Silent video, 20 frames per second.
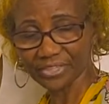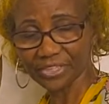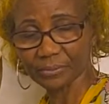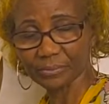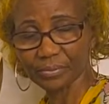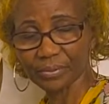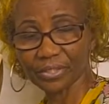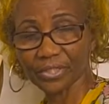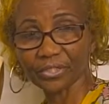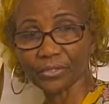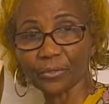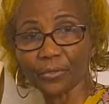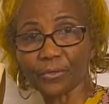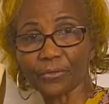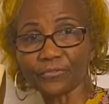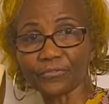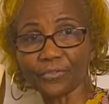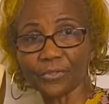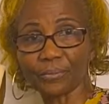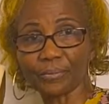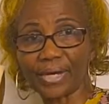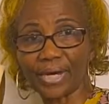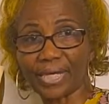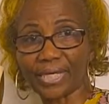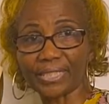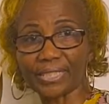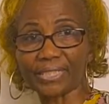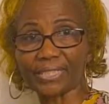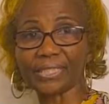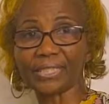part of your
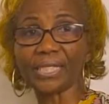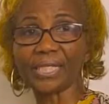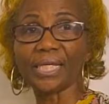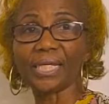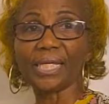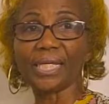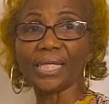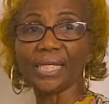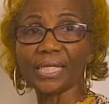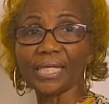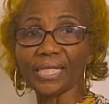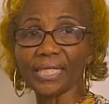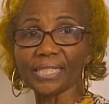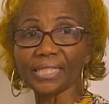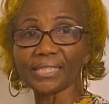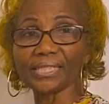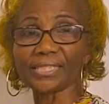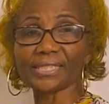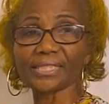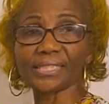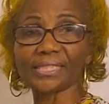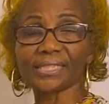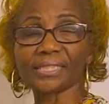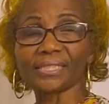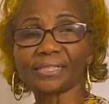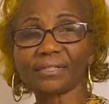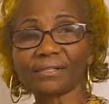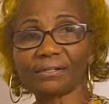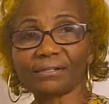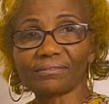body. It's
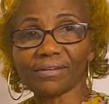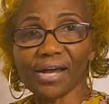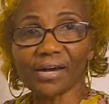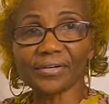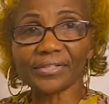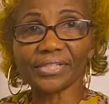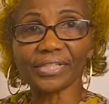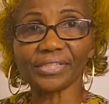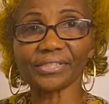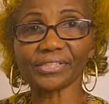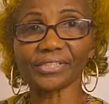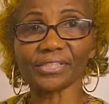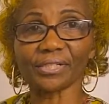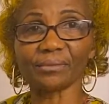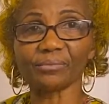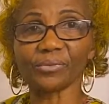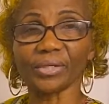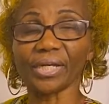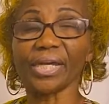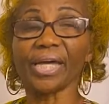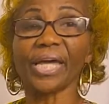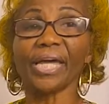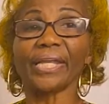around here somewhere.